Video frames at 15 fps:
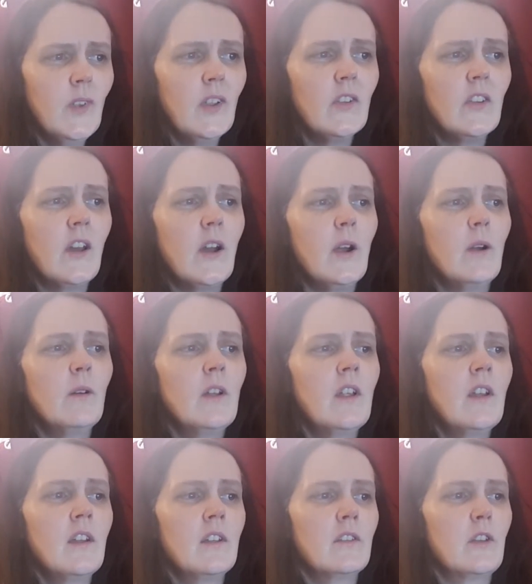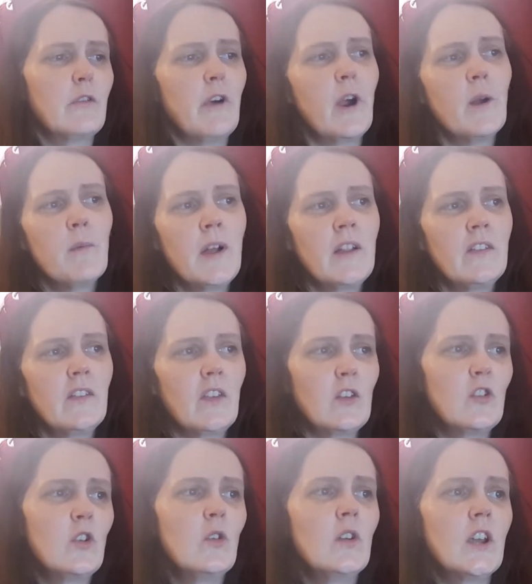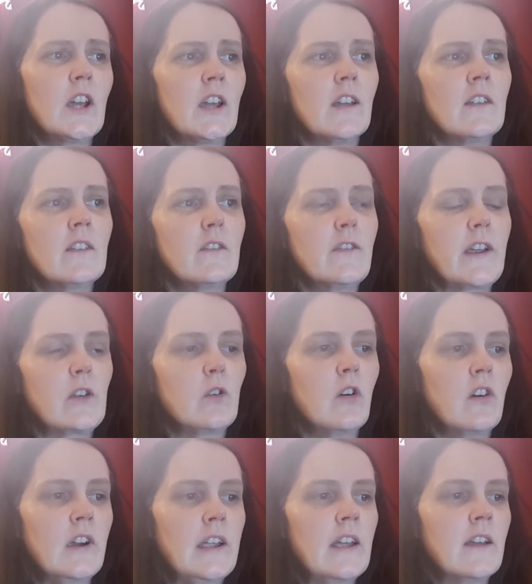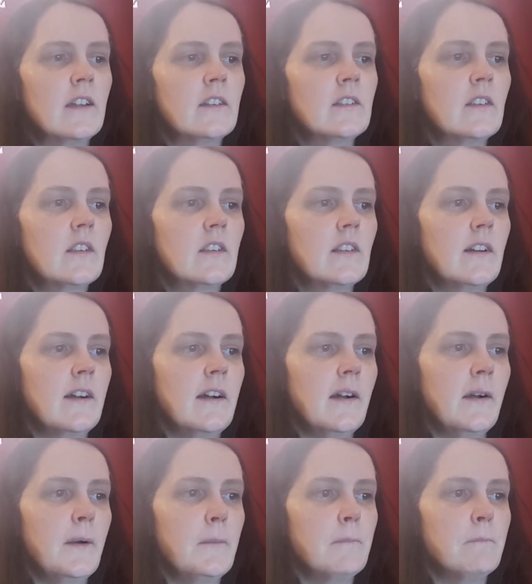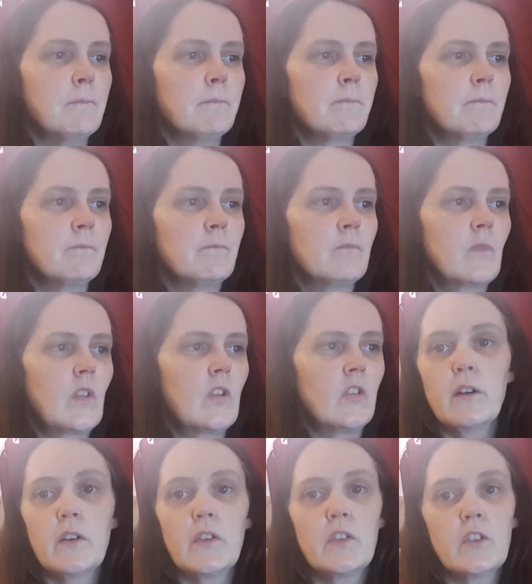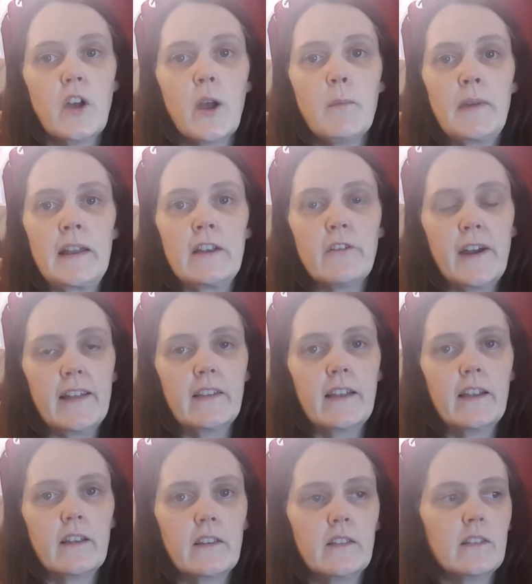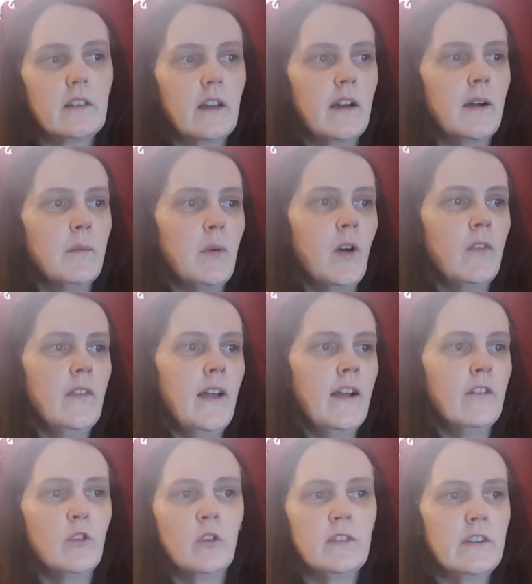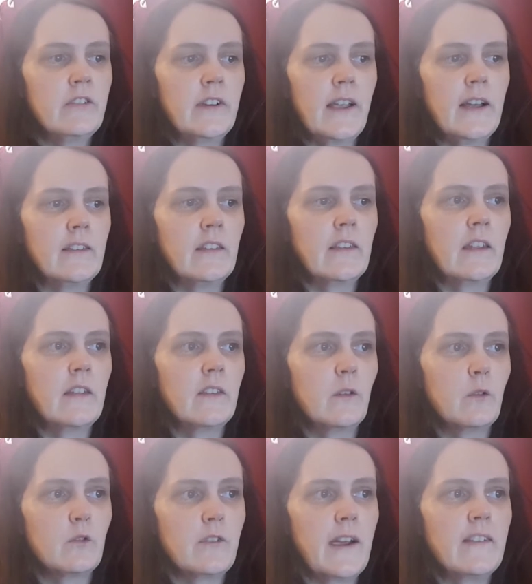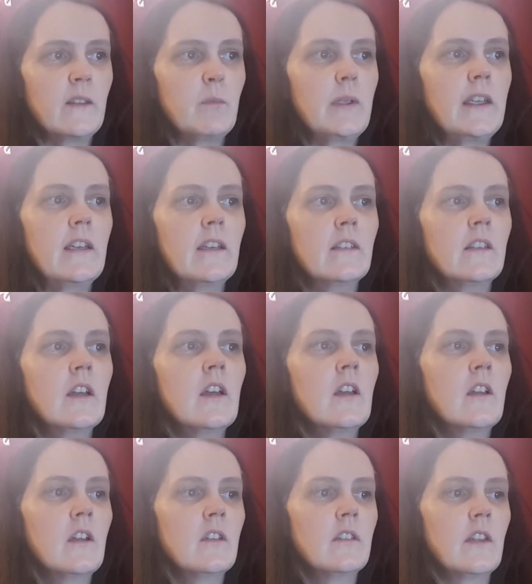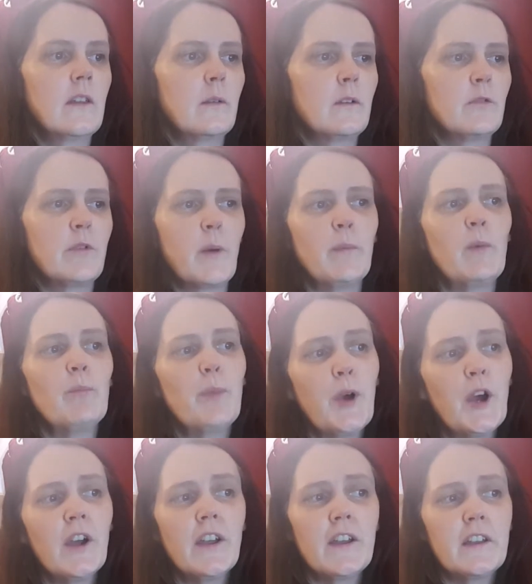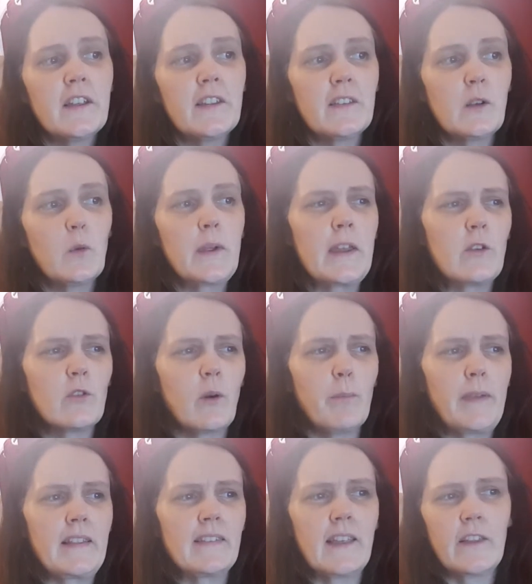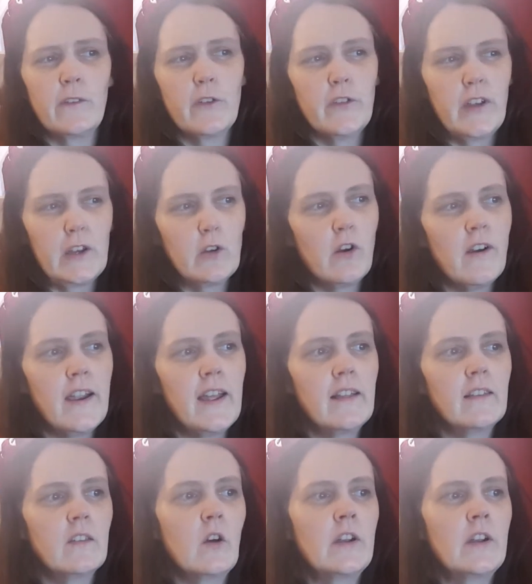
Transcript: So the Romans, the Tudors, Victorians. Um, there are so many great links um, on there for all different kinds of things. There was recipes, so there was Roman burgers, queen drop biscuits for Victorians,